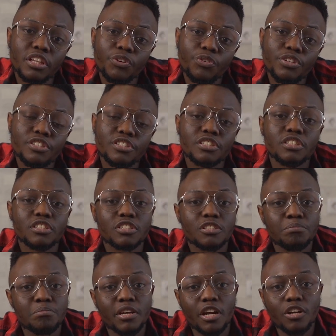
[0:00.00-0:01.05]
the risk, it's
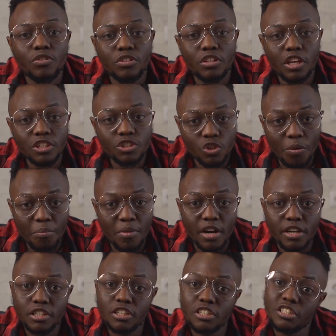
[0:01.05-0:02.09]
better you get your
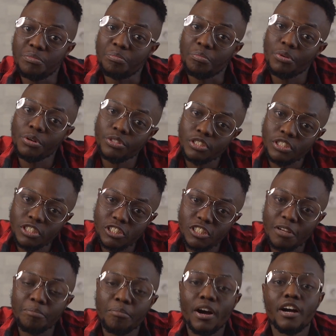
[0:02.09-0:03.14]
money and deposit it in a
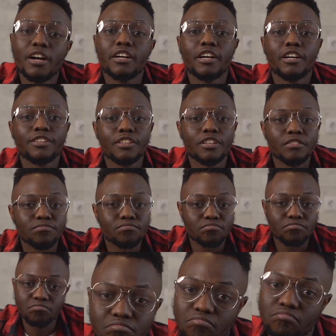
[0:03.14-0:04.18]
bank, and then,
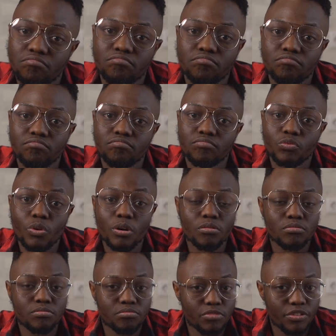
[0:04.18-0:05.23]

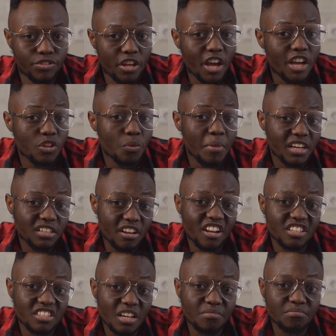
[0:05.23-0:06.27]
well, there you might earn
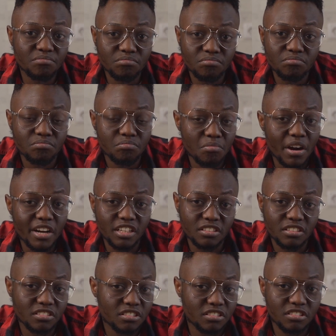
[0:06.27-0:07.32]
some money,
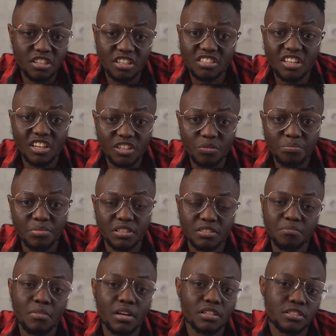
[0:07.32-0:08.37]
just a little
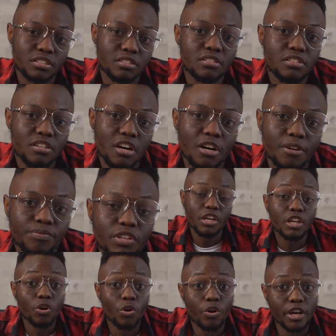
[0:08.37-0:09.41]
bit. But yeah, it
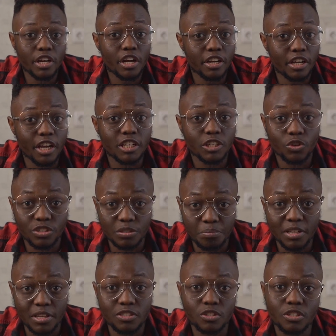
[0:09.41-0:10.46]
all
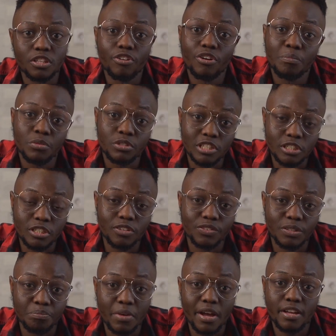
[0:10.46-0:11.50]
depends on the reputation of the
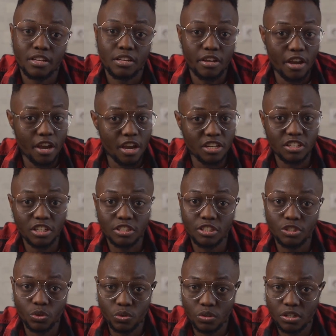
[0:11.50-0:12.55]
bank and the
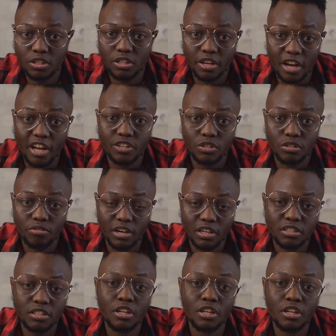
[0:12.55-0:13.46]
situation in the country, right?